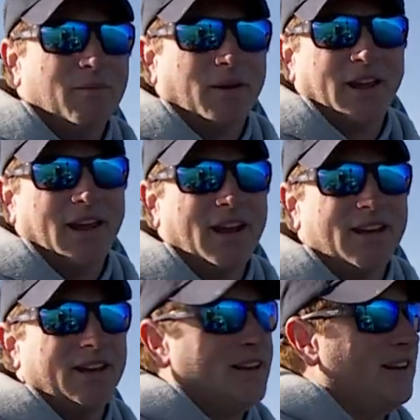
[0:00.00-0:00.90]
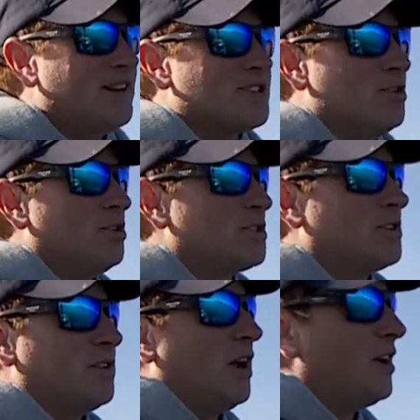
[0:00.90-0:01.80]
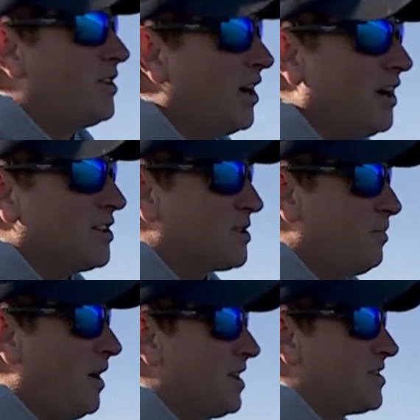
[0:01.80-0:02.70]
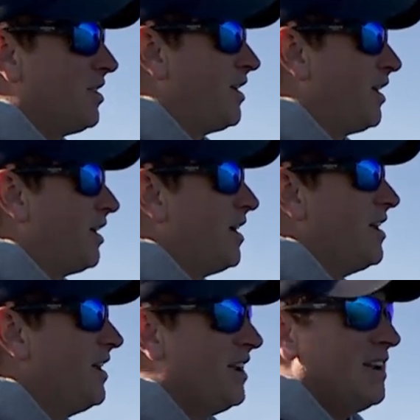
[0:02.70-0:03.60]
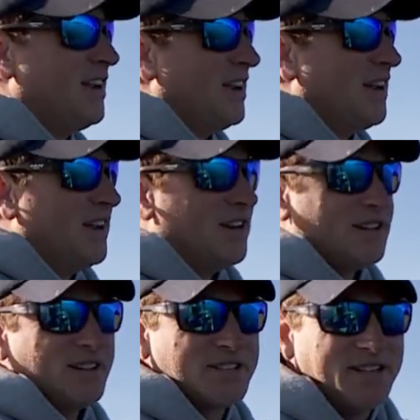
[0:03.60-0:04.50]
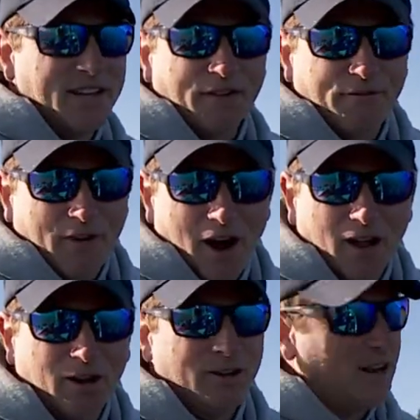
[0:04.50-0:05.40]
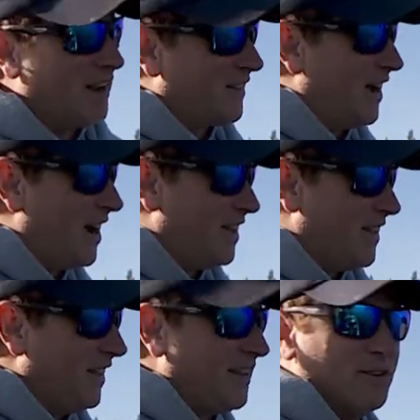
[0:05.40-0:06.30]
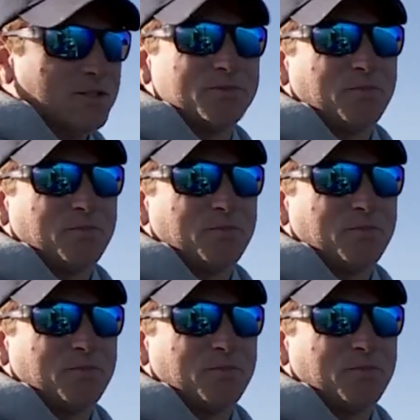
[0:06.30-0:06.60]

But again, he, he just knows a ton of spots out here. And to see a follow like that, that thing was